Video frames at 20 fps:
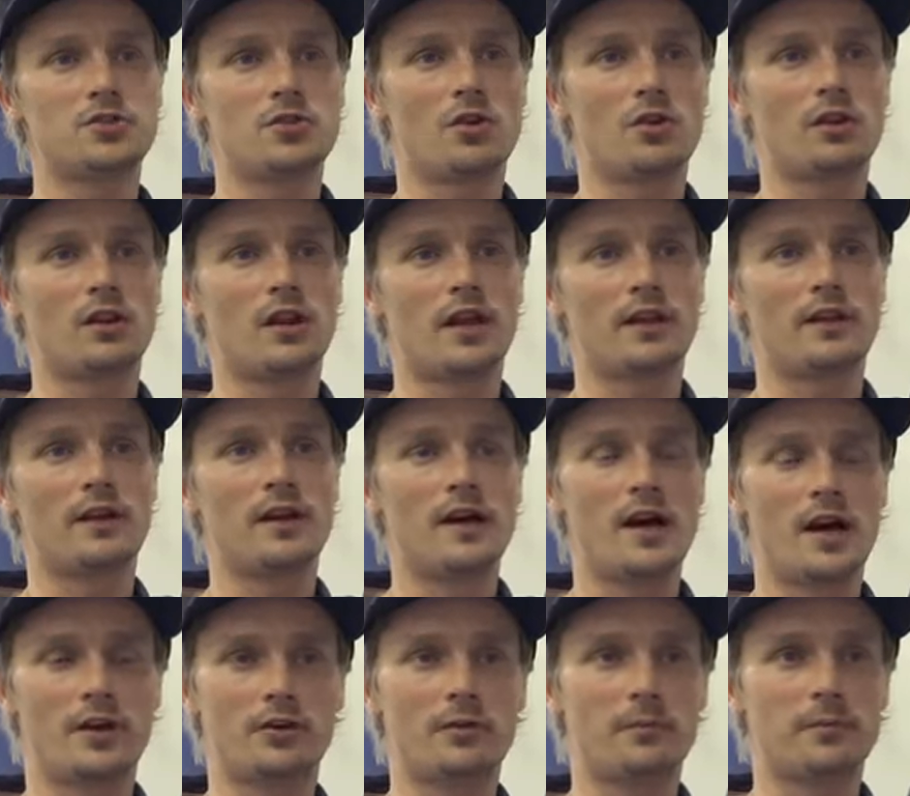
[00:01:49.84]
shot like
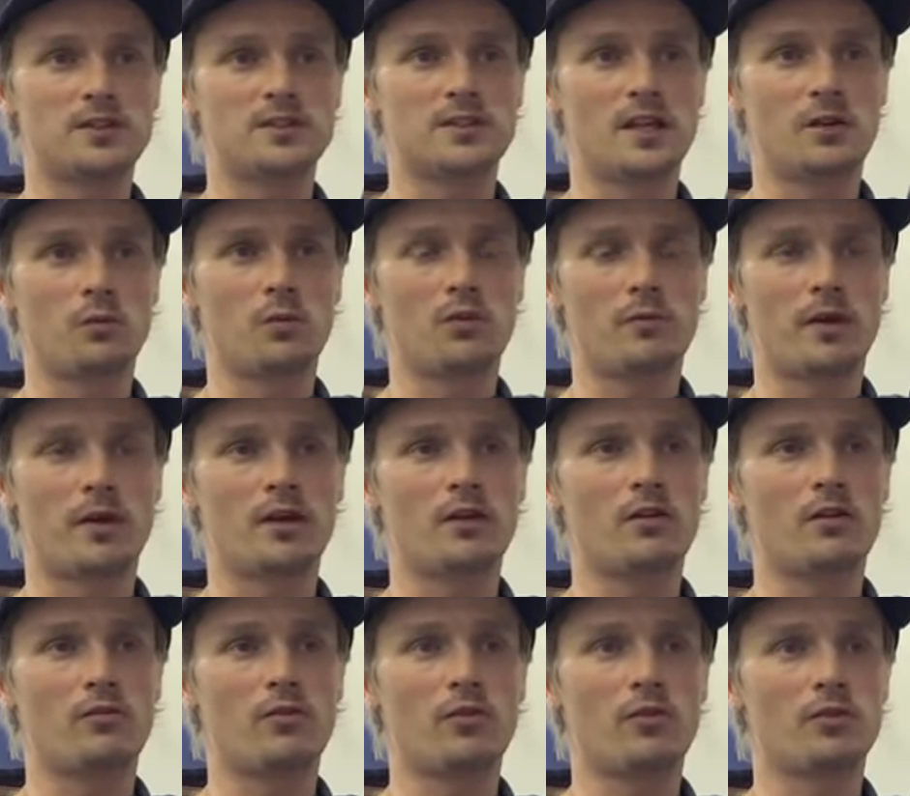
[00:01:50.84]
100% with
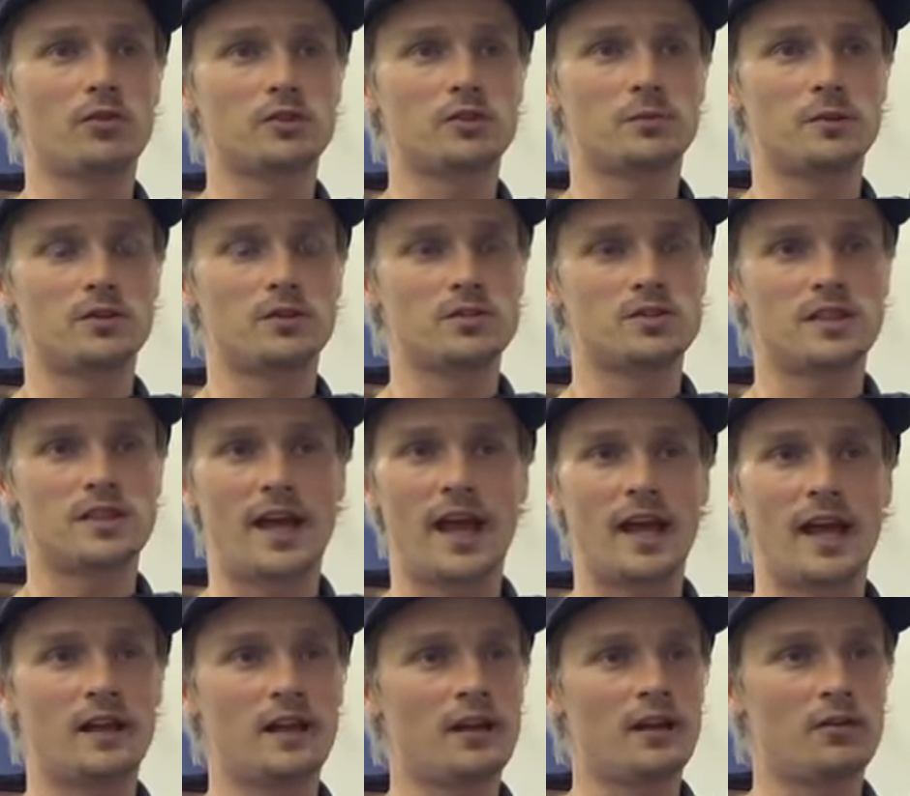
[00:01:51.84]
manual focus because the
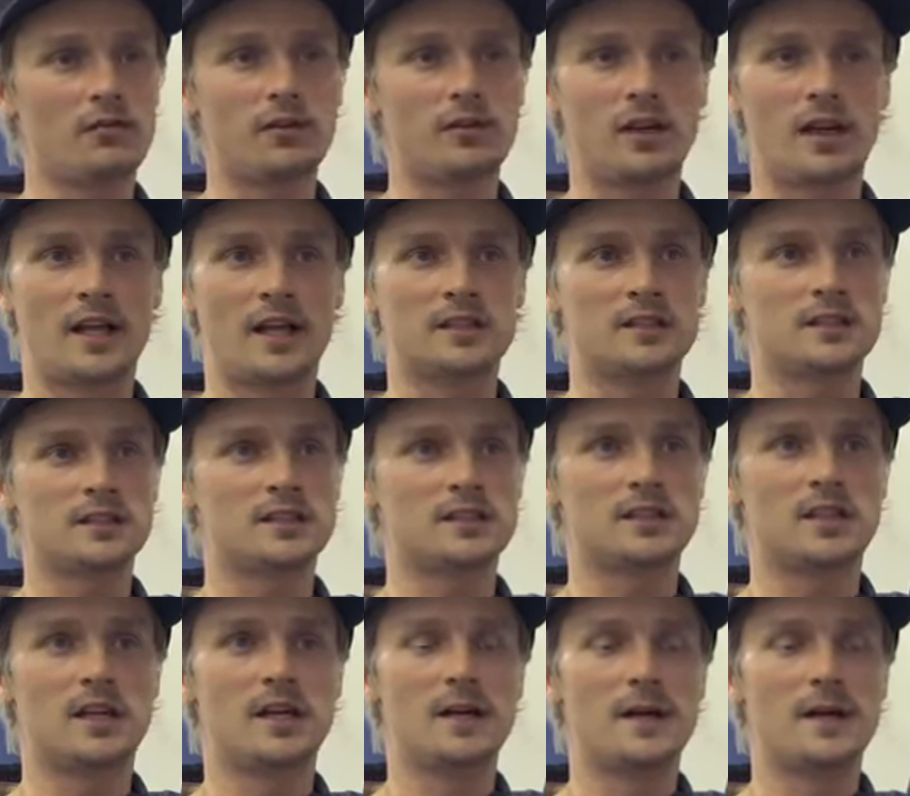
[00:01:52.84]
handling of the lenses